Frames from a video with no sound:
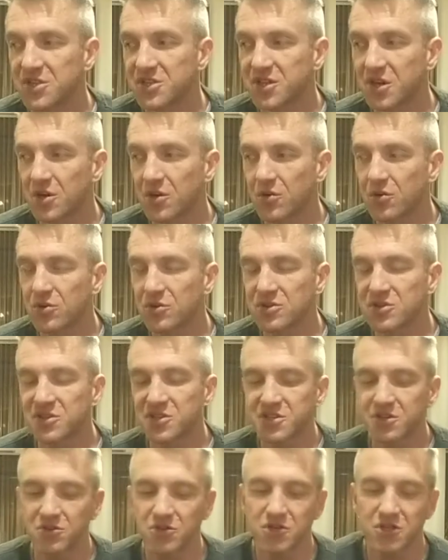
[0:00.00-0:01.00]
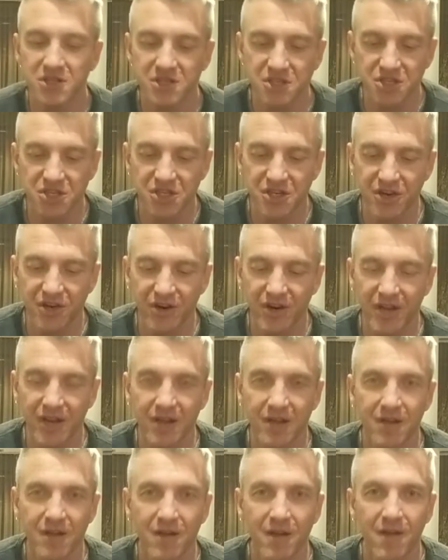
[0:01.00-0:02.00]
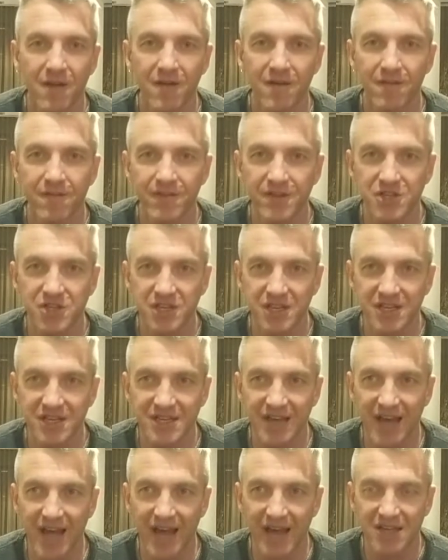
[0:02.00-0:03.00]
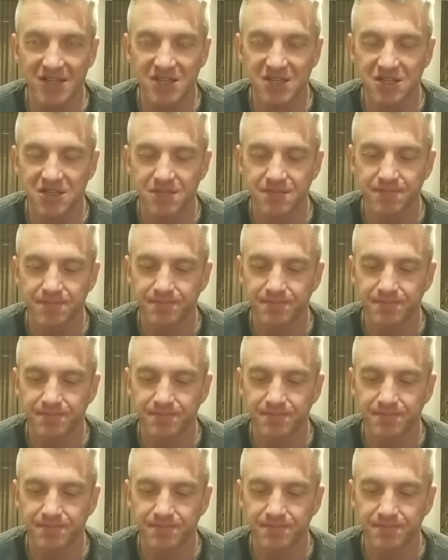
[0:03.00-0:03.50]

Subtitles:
So social engineering, phishing attacks,